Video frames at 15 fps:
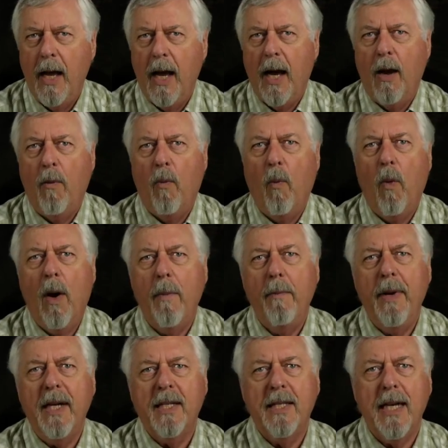And what
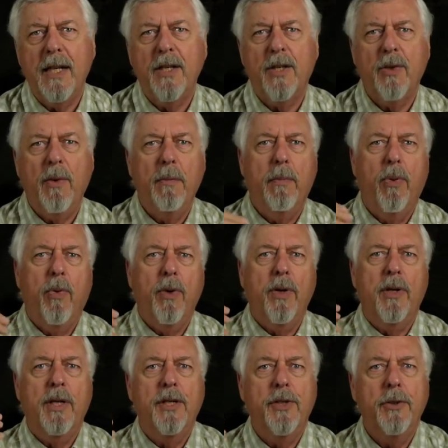makes that so
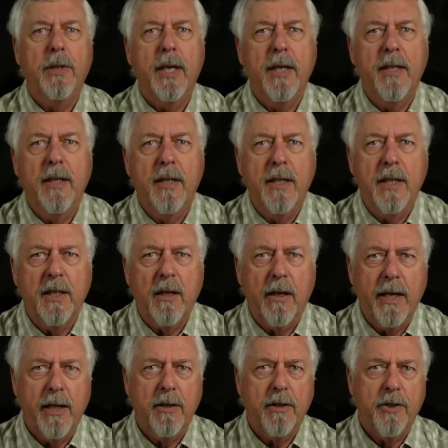important is you get into these
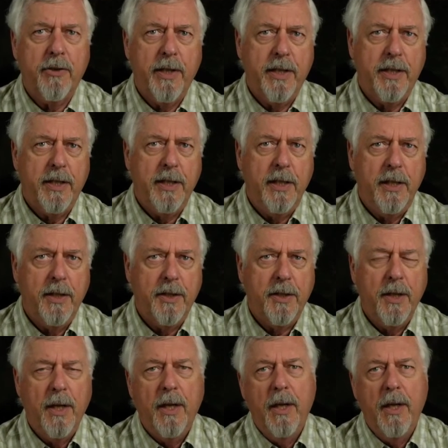high contrast scenes